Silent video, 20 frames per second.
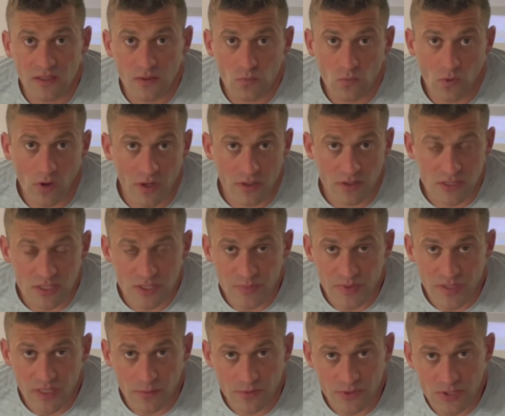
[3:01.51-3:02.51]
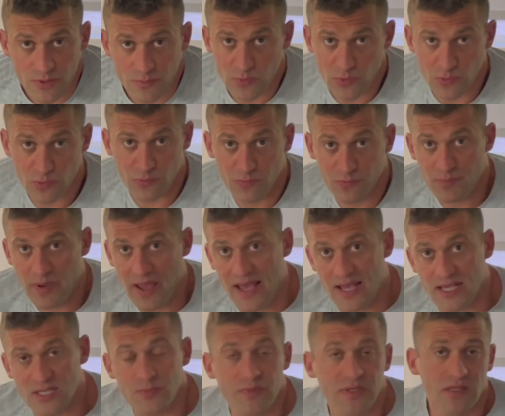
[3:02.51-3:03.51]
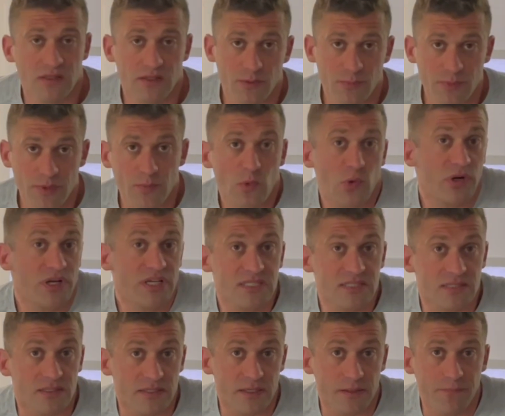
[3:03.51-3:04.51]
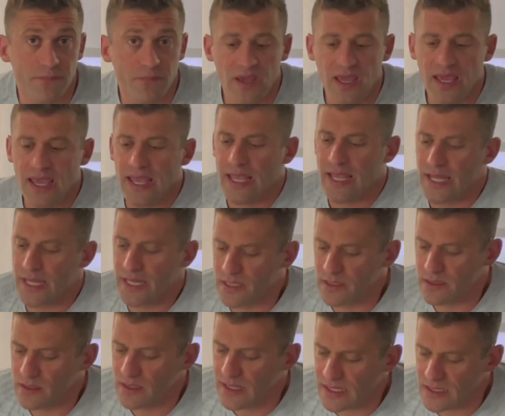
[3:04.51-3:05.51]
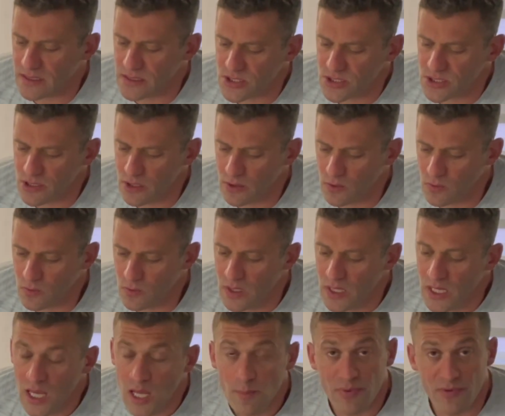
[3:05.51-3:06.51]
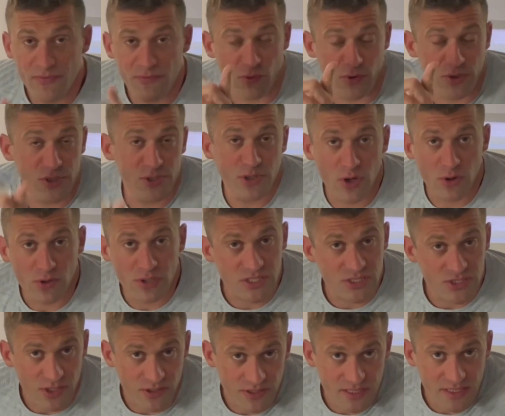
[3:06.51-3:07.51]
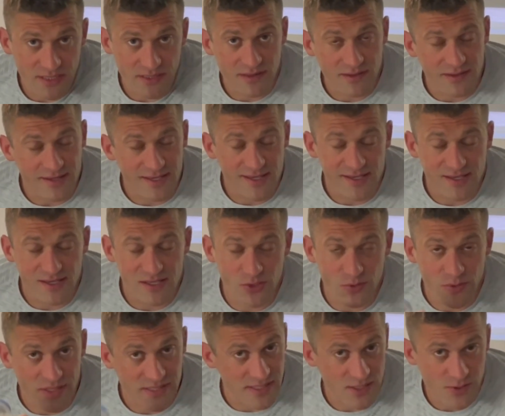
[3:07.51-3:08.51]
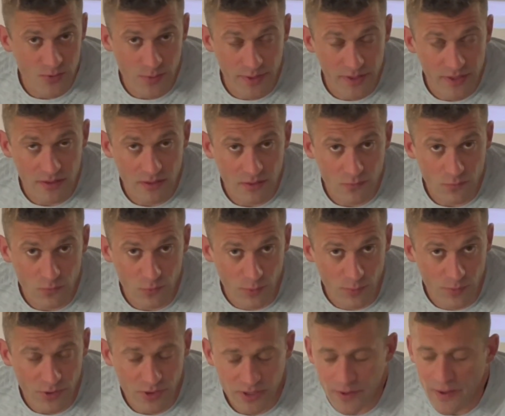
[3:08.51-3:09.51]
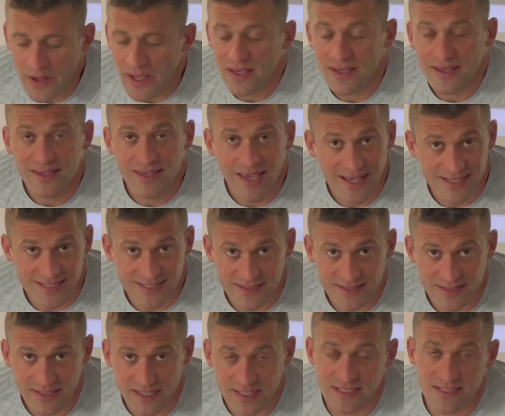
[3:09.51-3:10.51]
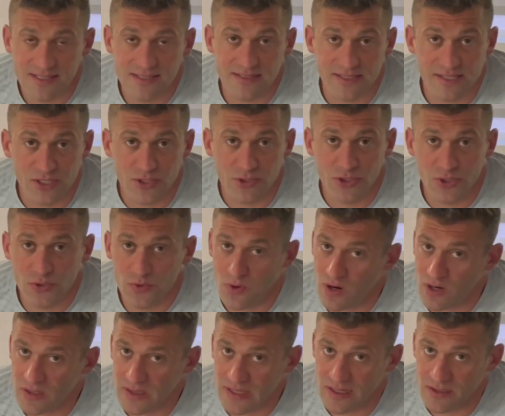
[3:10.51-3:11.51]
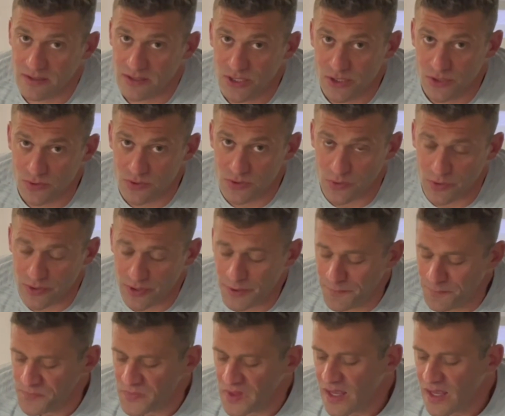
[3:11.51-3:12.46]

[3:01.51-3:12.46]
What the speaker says: water to be able to move past me a little bit more easily. And so before you go consulting the USA Swimming rulebook, yes, it is legal. You are allowed to use oil,